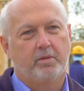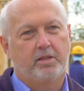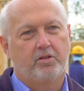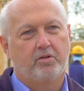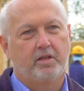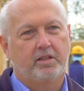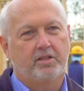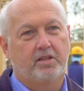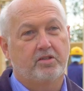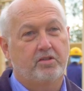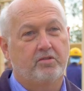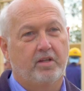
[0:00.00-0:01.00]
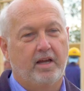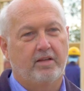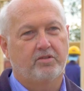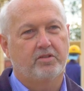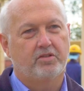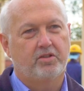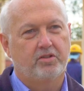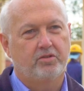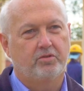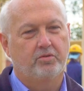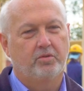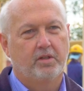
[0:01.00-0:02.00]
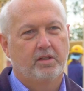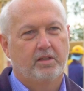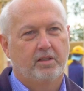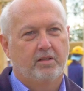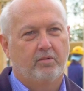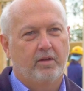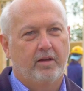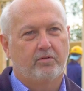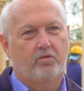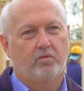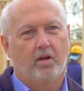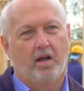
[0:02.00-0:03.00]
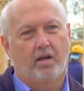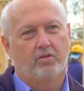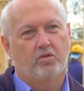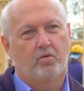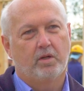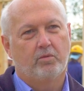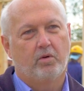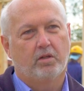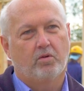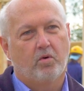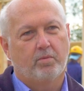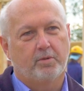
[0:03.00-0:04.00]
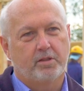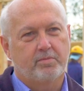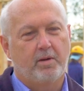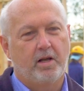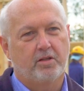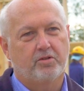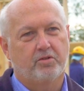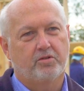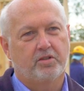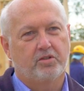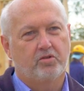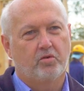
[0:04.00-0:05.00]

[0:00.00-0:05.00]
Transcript: been doing since 2002. We have 21 corporate sponsors that